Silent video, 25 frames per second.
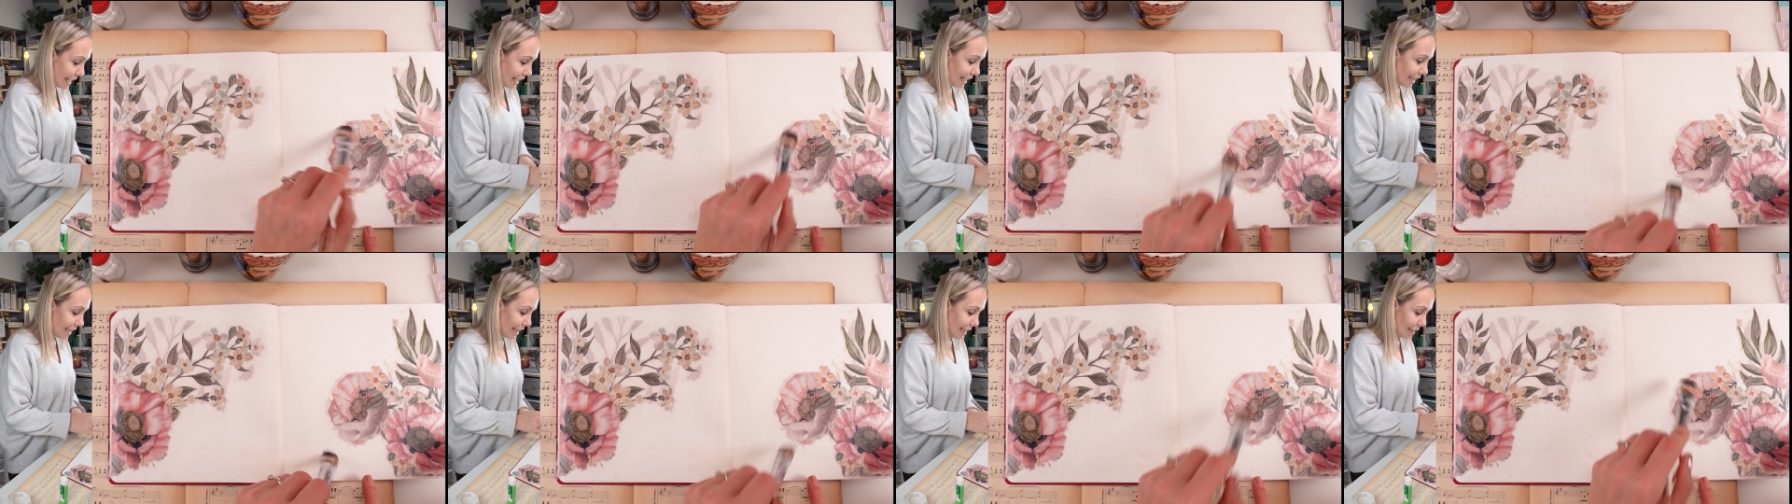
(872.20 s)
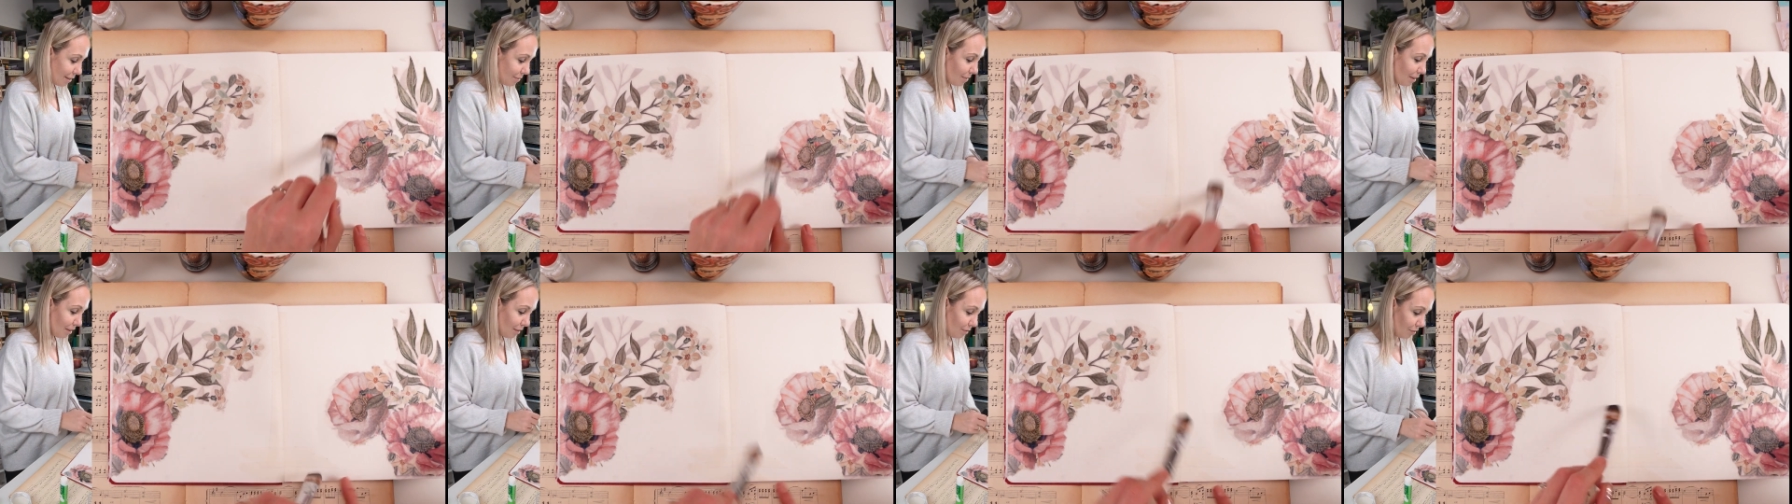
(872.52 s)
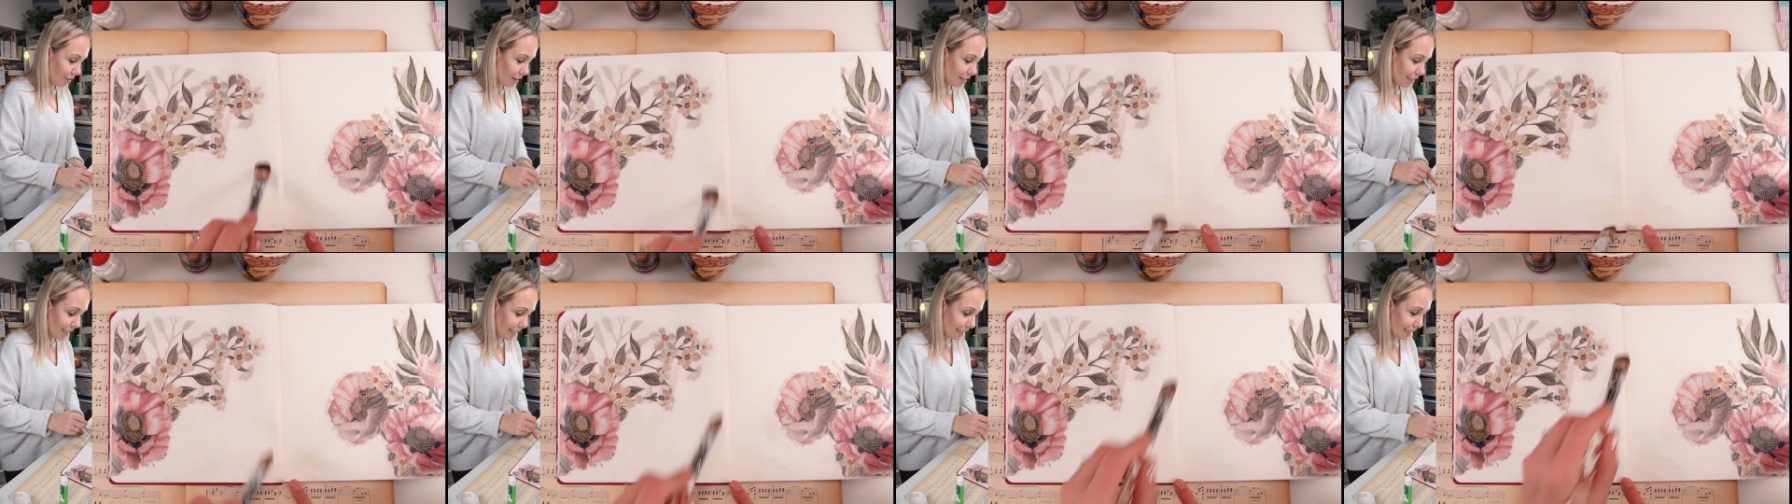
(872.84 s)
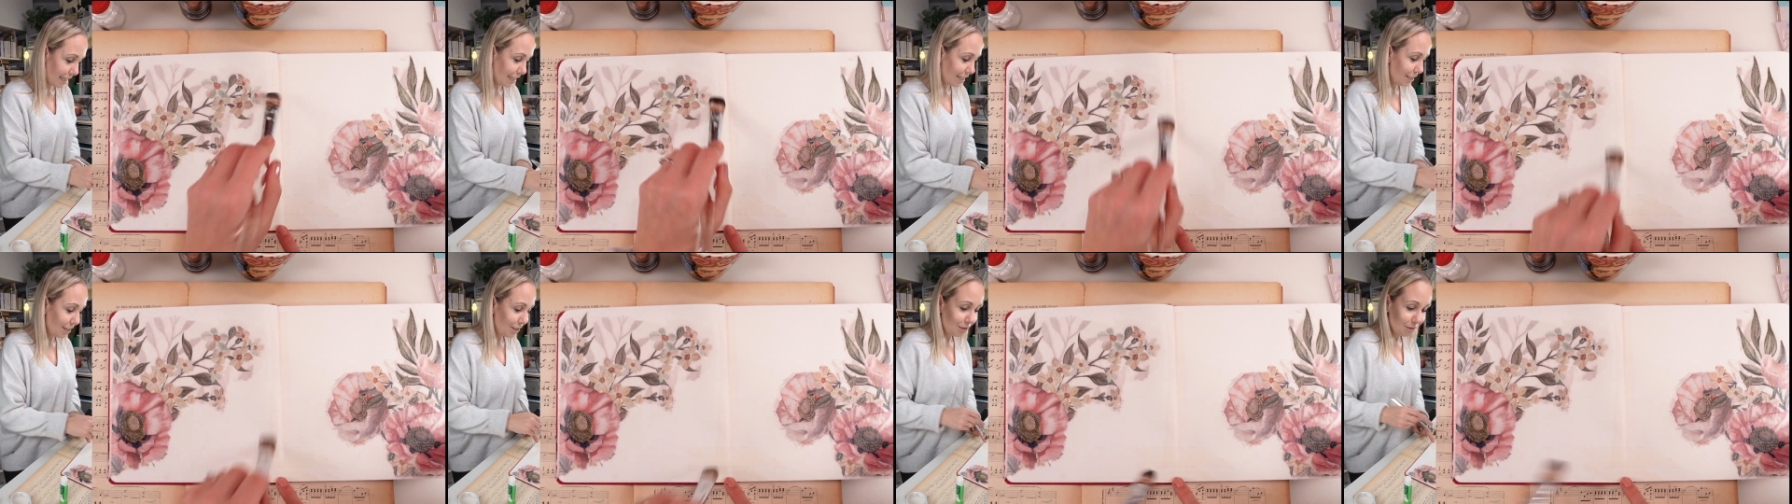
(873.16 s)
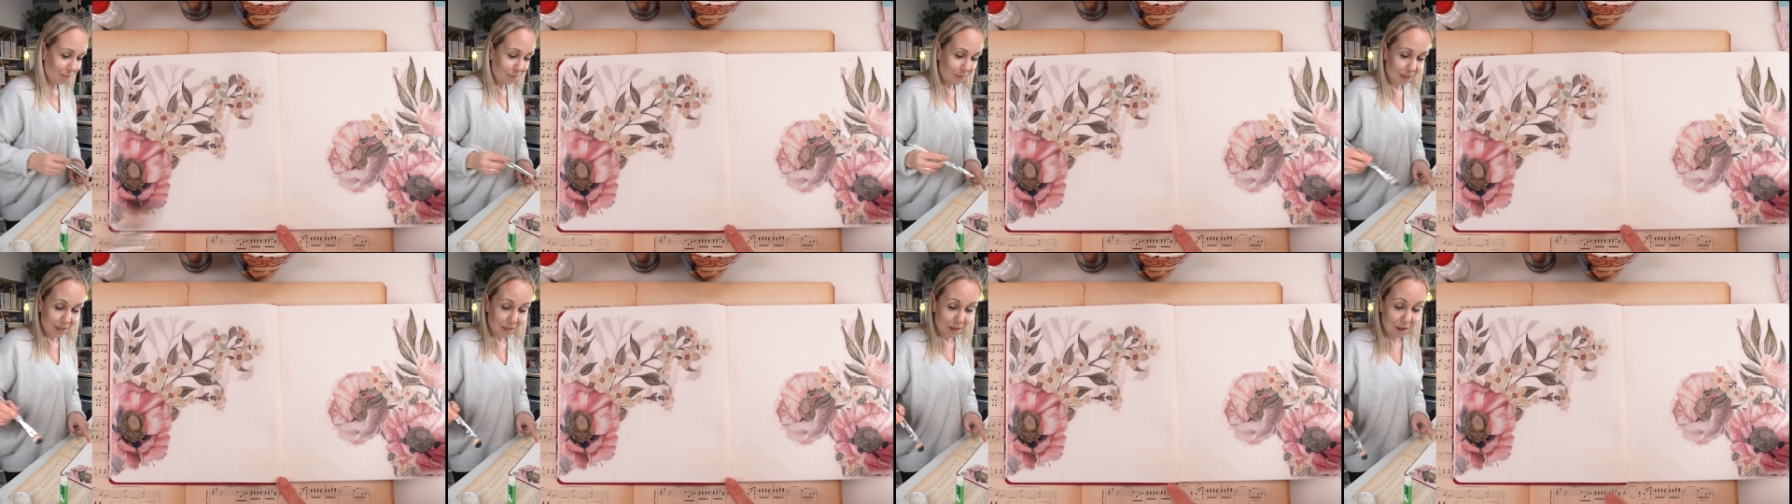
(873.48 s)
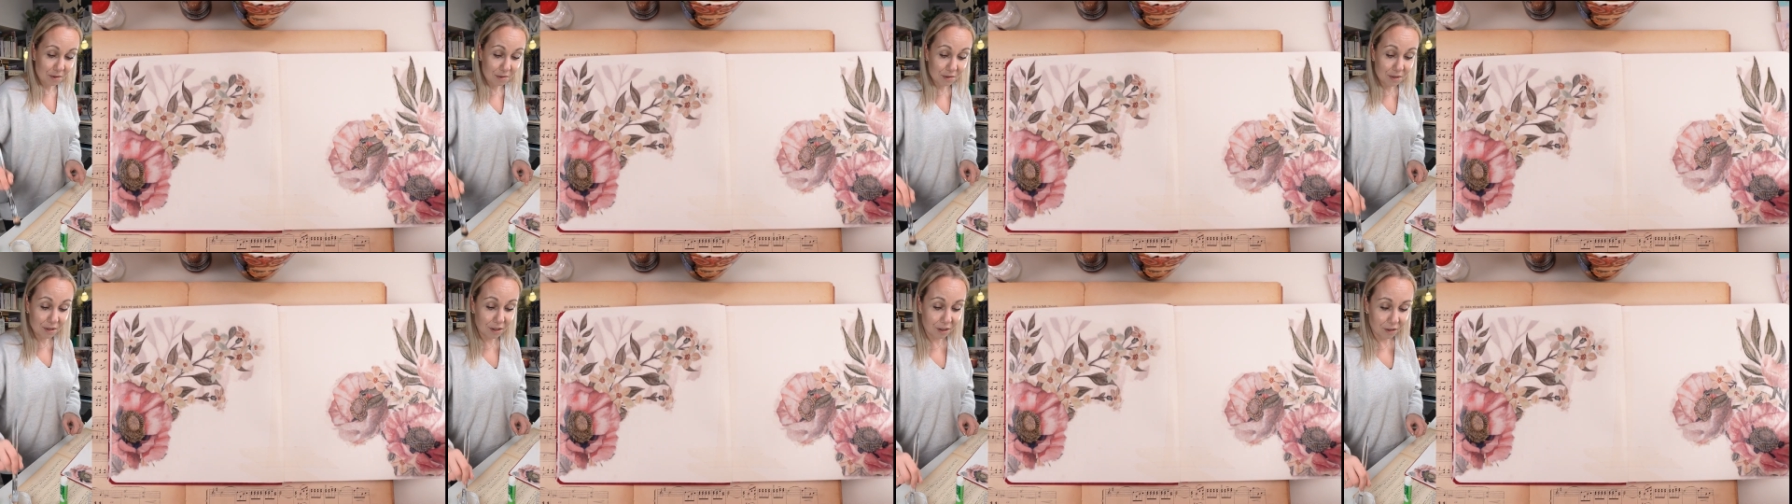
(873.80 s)
that my friend sent it to me. So
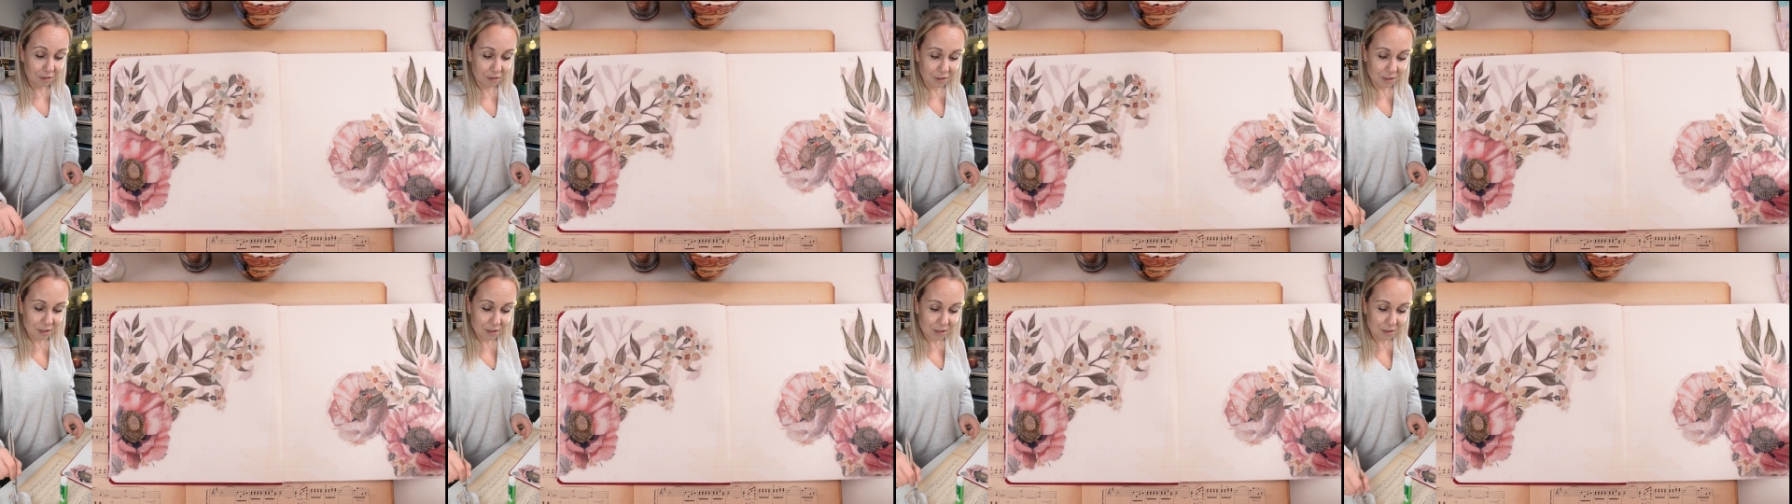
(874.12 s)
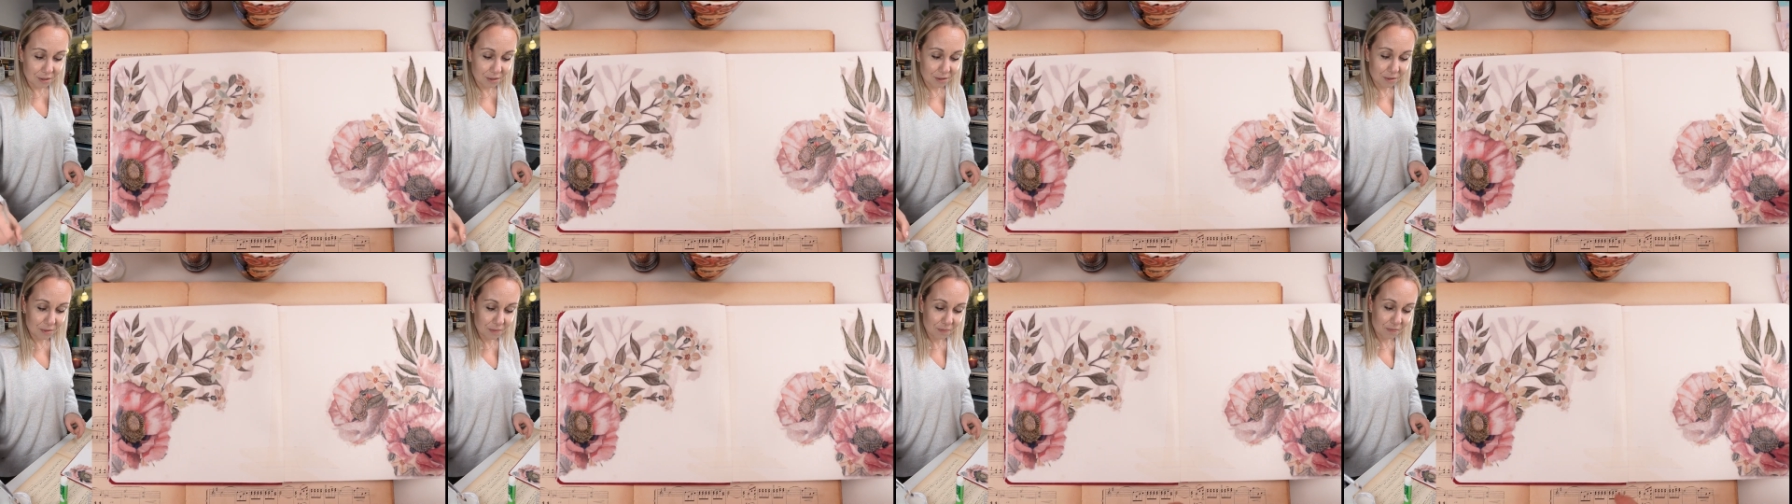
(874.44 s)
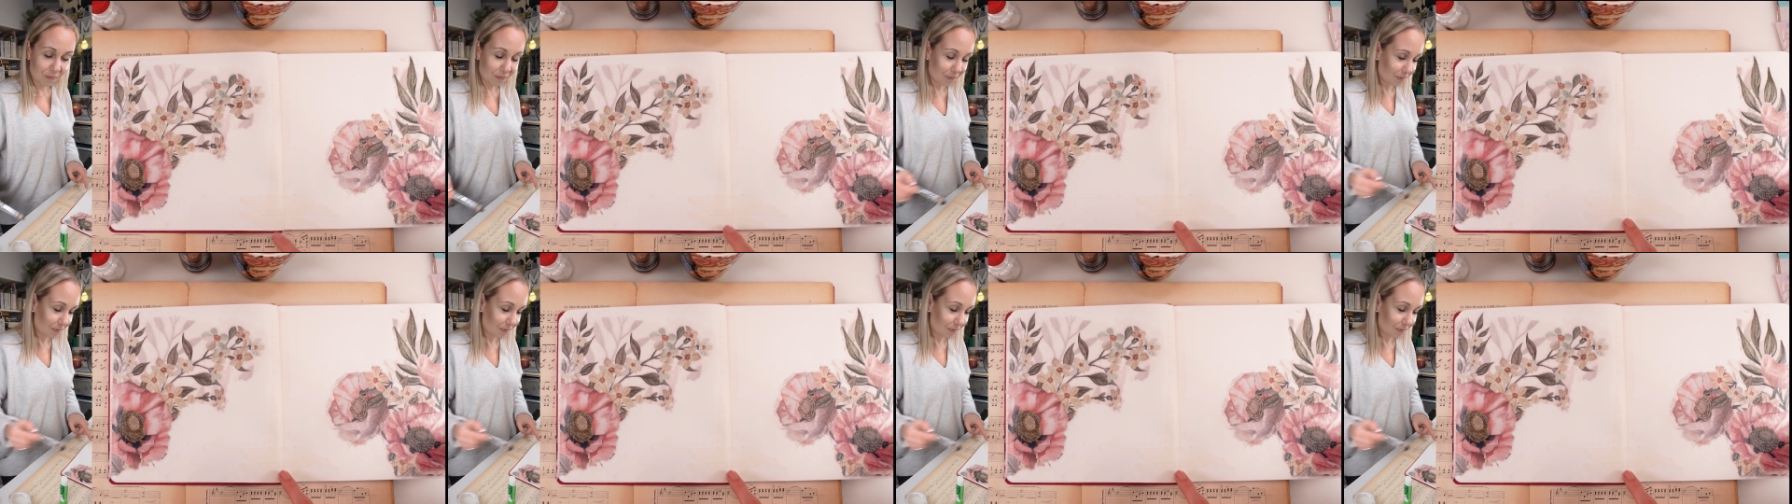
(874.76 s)
I would love you to